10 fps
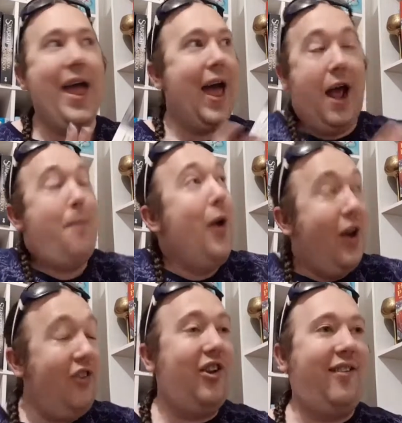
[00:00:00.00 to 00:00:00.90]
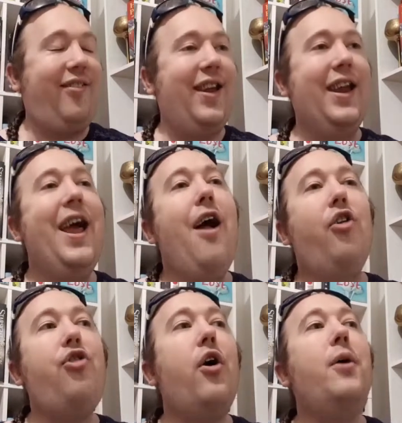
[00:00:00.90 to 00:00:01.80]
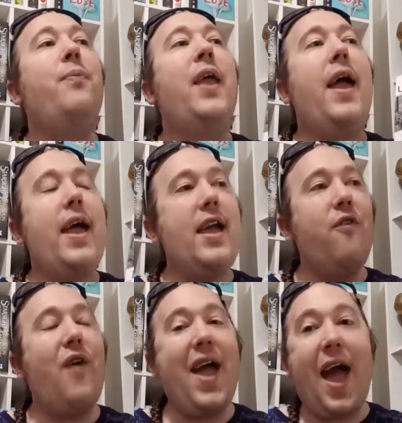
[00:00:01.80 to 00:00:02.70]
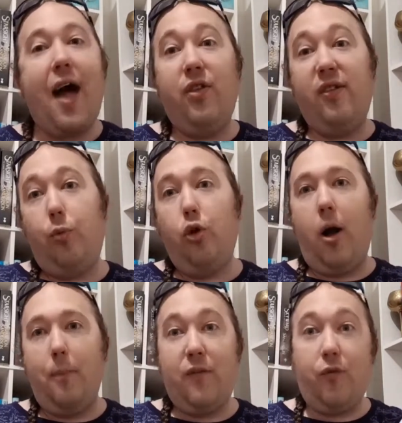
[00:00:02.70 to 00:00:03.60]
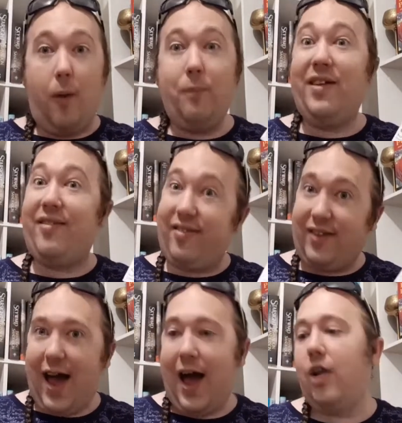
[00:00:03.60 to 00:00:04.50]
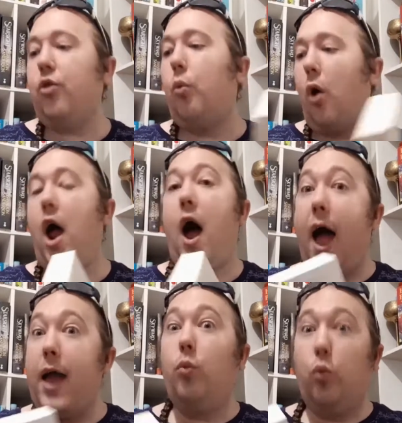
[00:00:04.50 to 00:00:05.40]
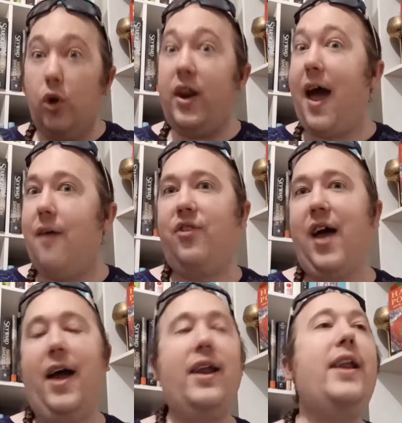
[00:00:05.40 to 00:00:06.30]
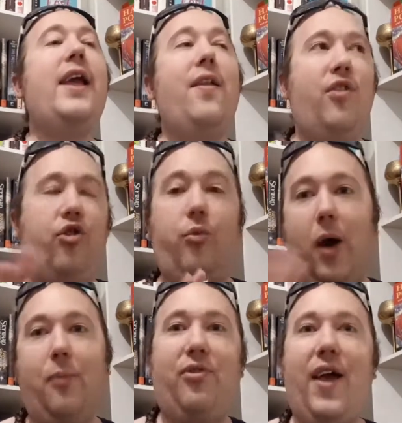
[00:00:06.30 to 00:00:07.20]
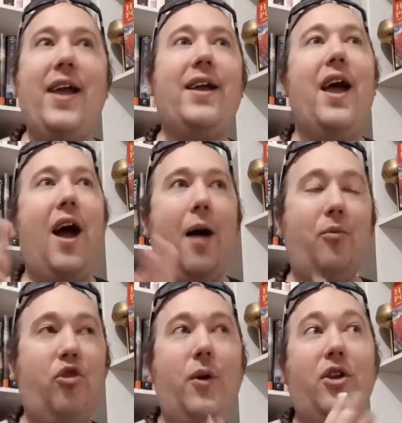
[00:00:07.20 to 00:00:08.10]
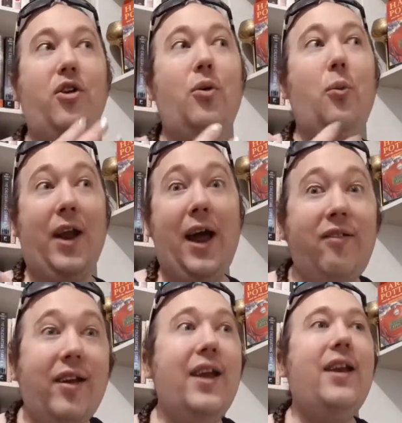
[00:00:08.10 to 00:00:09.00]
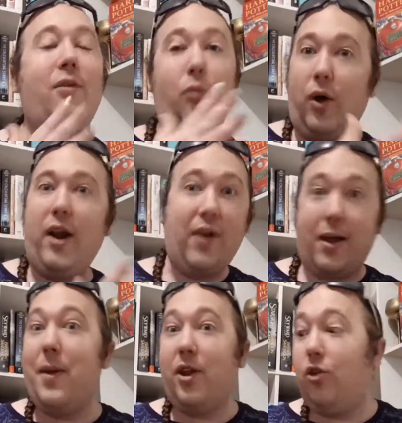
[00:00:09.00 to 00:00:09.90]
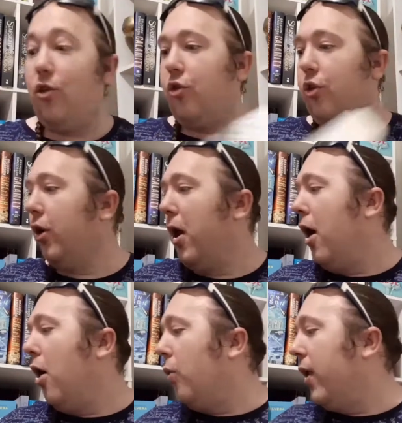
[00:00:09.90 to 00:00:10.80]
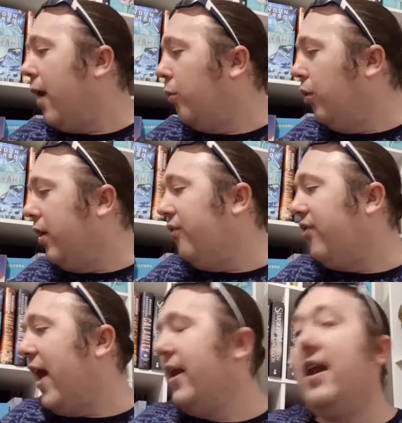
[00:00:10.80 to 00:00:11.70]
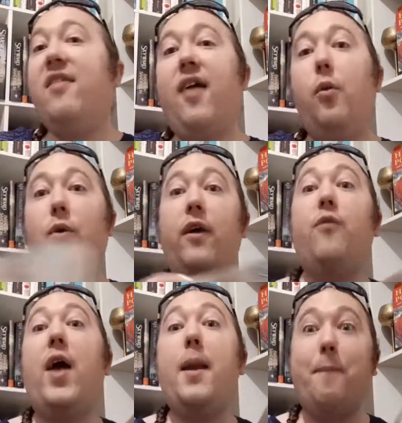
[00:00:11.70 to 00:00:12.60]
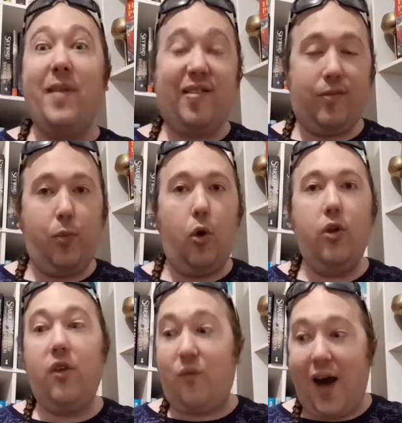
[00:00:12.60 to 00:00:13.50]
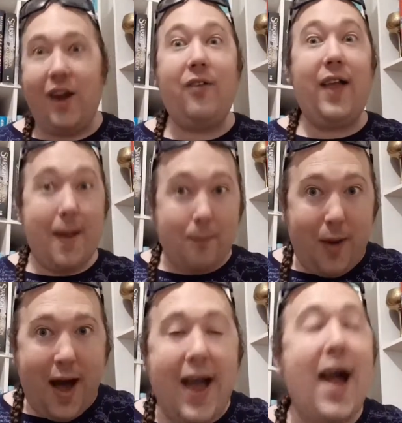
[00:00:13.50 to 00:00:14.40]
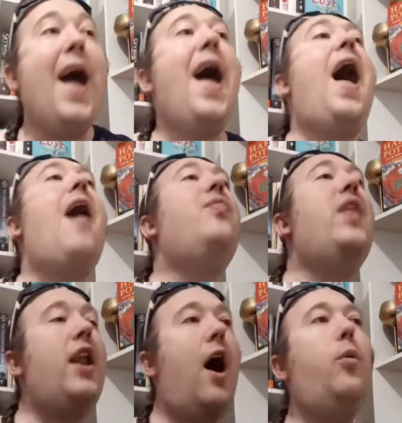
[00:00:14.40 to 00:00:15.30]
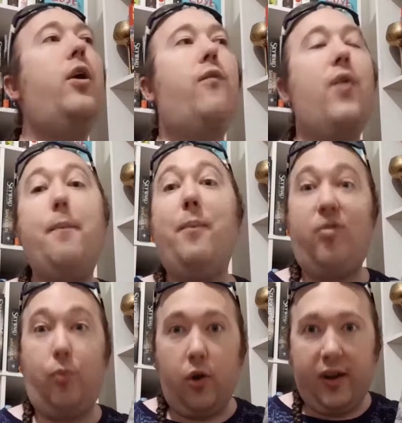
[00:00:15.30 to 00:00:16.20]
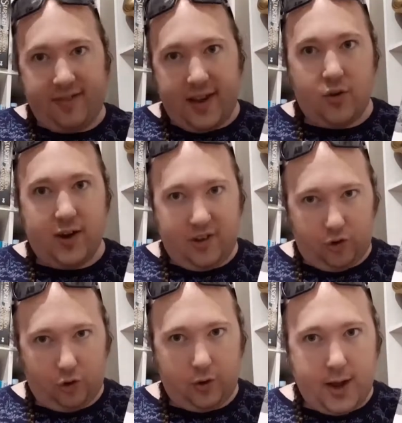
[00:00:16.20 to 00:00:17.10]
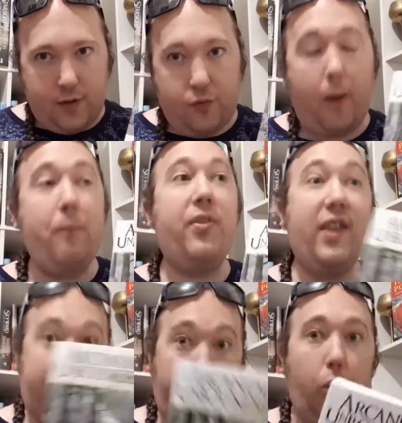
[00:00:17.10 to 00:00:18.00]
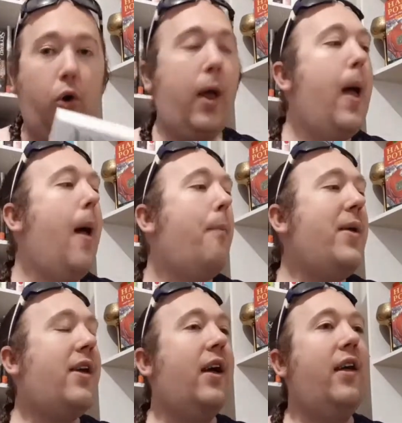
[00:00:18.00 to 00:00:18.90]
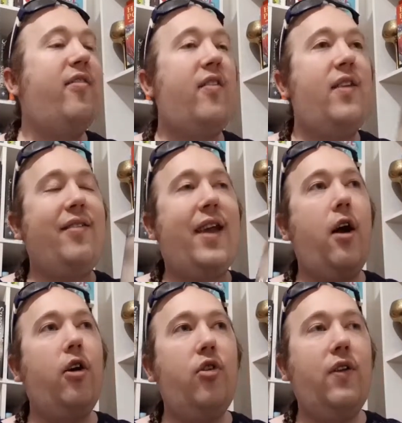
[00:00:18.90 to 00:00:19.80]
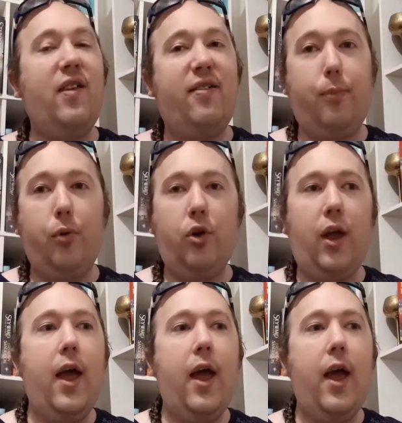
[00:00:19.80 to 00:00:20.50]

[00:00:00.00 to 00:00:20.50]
And I purchased it. So if I had this book on me from the start, what I would have done, and again, this is where I'm saying I'm showing you what I did and what I recommend you do. What I would have done is I would have read Mistborn, The Final Empire, and then I would have read Mistborn, A Secret History from this book, because there's a character in this book